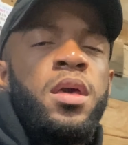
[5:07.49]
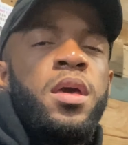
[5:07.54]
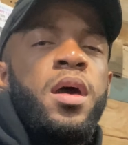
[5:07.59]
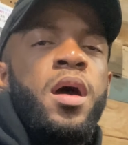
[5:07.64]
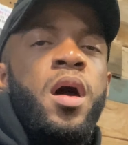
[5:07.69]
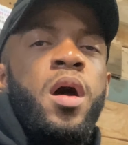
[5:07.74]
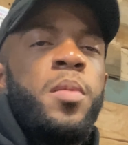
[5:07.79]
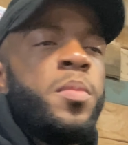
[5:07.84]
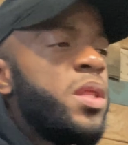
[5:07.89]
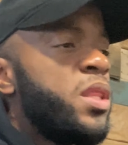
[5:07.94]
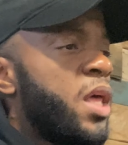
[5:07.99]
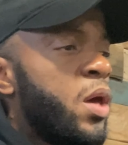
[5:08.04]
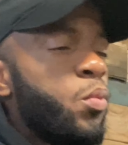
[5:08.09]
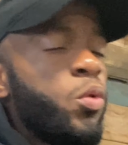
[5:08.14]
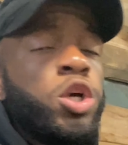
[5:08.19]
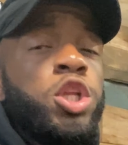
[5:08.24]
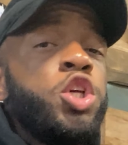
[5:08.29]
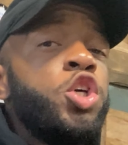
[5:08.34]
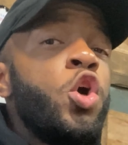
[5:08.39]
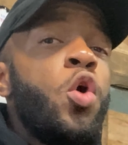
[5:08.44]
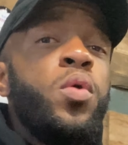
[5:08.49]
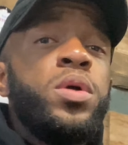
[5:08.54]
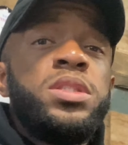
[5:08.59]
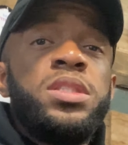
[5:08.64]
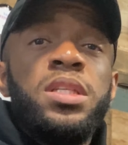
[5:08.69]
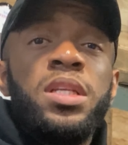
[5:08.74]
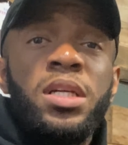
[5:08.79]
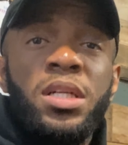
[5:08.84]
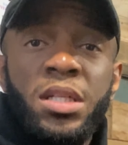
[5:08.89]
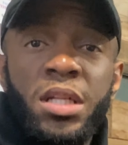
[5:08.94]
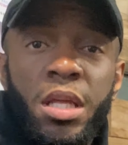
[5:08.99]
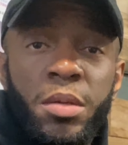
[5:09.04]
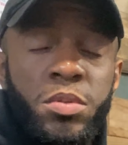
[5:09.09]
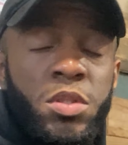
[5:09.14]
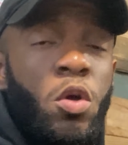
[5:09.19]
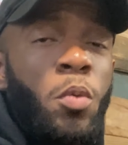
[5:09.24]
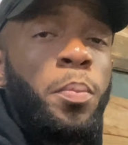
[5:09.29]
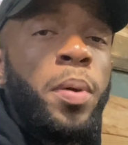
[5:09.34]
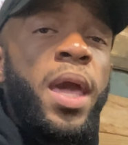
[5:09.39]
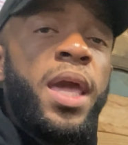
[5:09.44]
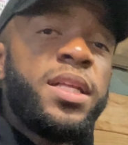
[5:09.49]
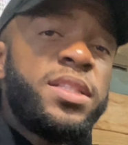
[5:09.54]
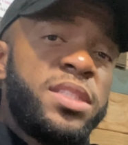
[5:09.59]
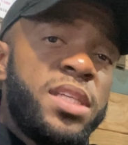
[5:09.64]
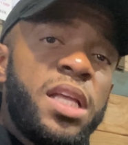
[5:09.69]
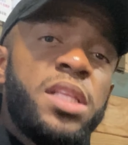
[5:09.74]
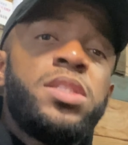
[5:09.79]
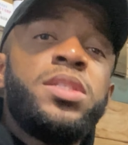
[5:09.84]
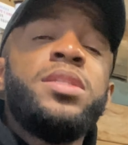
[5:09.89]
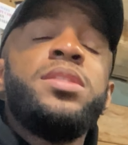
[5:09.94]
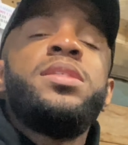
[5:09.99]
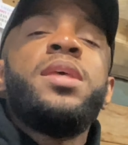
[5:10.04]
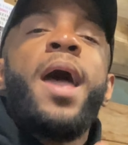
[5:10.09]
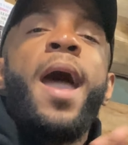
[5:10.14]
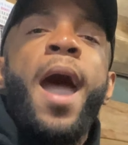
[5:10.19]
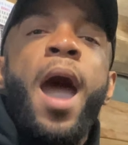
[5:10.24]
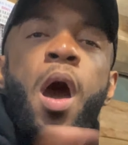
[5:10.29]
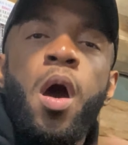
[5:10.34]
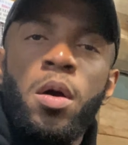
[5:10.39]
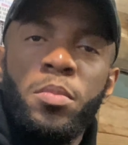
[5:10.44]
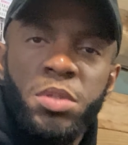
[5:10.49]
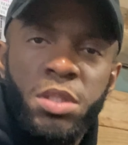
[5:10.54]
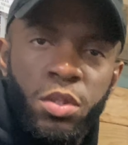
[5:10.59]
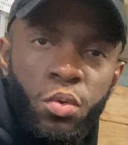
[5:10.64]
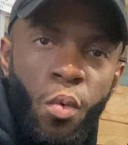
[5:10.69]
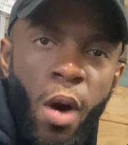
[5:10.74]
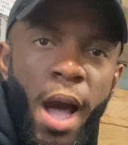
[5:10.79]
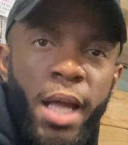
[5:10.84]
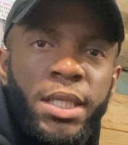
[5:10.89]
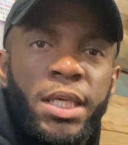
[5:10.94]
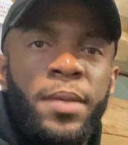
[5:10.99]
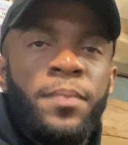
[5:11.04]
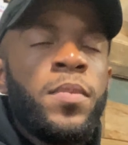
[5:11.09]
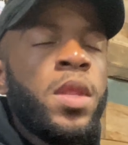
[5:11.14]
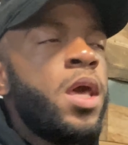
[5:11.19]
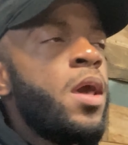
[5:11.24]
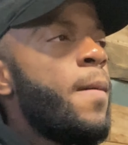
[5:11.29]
And then we're going to go into the clip. So pay attention to how I'm squatting.